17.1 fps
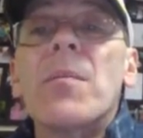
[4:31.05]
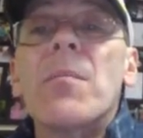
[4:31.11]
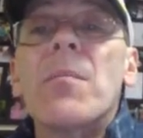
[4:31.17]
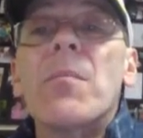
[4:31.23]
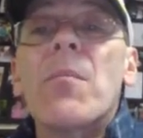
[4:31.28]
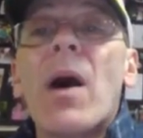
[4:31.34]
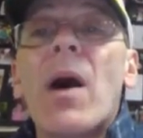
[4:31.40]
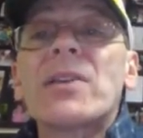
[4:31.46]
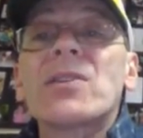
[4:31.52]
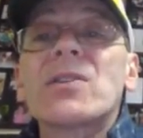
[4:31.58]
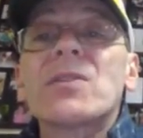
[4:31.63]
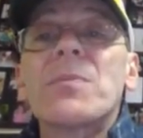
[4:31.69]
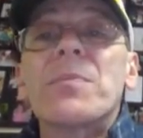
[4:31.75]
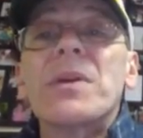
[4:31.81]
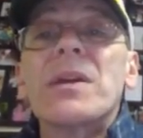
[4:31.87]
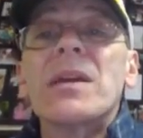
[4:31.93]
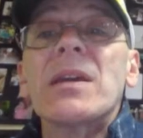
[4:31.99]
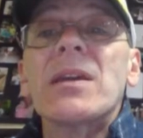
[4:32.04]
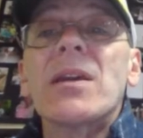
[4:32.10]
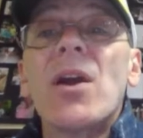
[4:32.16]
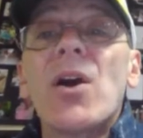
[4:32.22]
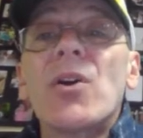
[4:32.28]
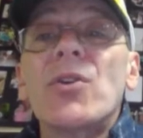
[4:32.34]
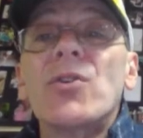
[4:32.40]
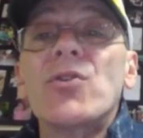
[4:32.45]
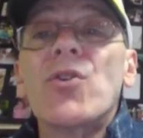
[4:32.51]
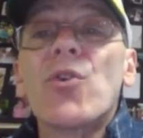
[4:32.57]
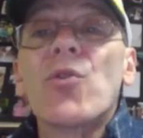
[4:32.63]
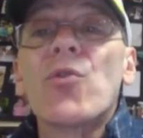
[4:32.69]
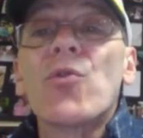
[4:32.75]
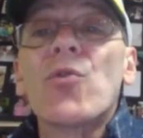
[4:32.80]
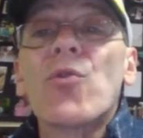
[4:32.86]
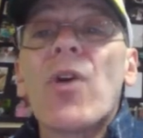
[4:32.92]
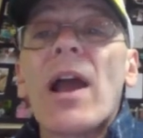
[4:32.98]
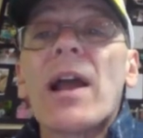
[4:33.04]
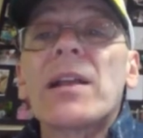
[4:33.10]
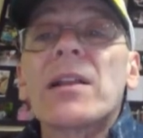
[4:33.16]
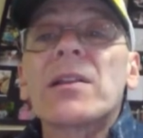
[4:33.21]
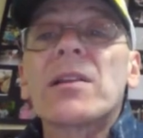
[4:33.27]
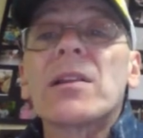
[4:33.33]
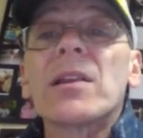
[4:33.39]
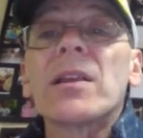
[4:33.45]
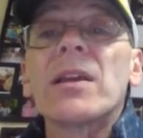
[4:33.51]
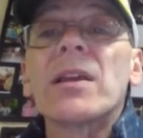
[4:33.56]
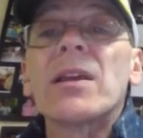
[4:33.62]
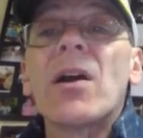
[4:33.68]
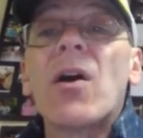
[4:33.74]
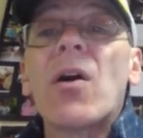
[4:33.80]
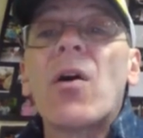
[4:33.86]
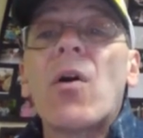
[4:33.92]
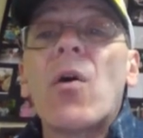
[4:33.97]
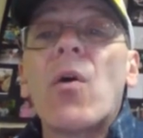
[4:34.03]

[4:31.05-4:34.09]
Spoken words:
must be directly